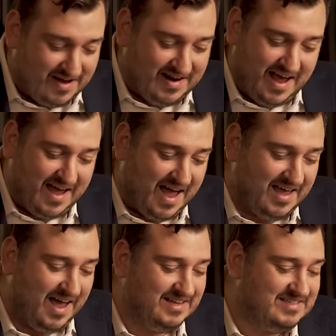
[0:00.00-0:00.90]
but
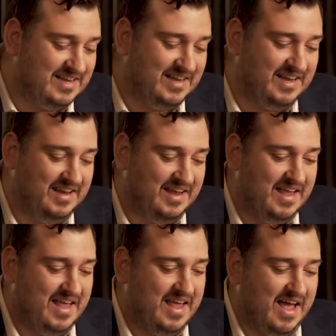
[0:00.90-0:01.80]
I see
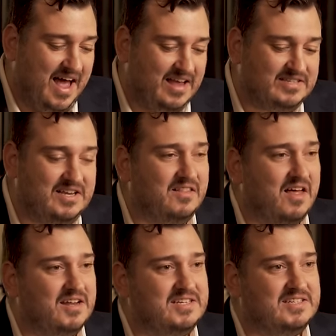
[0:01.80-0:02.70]
a
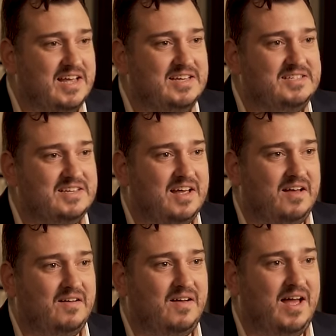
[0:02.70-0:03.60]
lot of success,
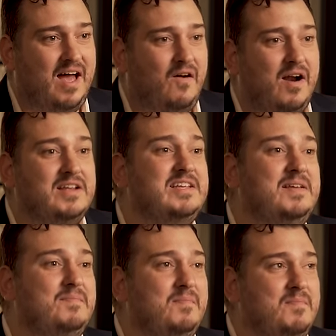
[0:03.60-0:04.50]
or I
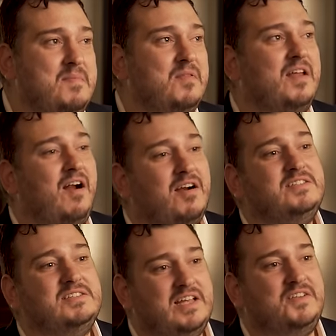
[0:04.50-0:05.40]
see people that are
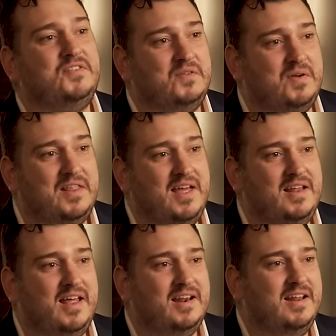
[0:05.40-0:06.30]
successful doing that. And,